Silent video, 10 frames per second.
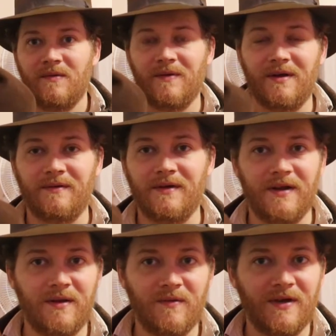Well,
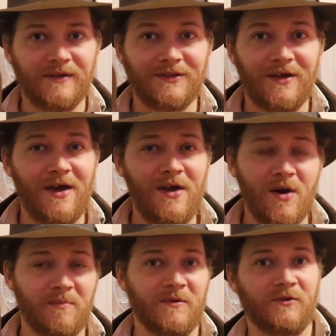anyways, I
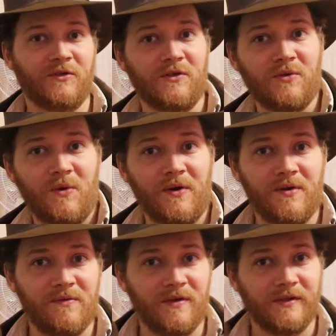hope this
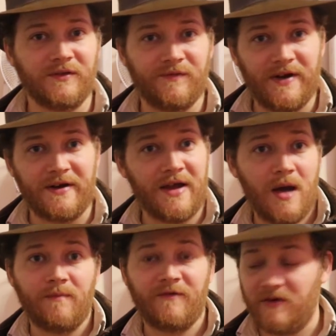tutorial was very
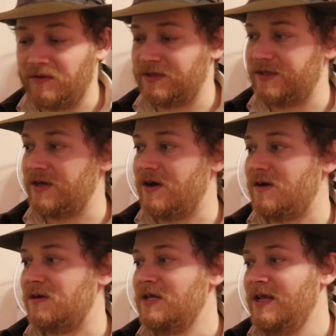helpful to
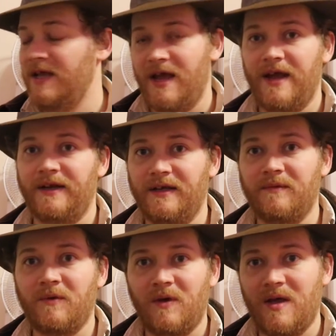y'all and
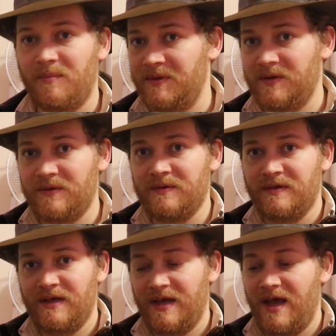will help you
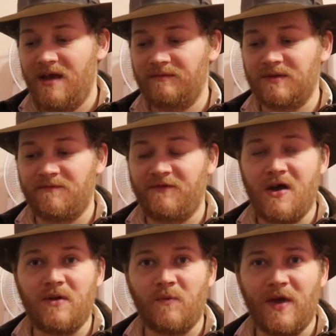have some
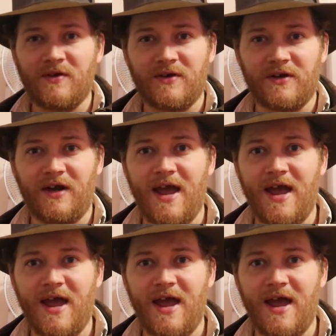fun weathering your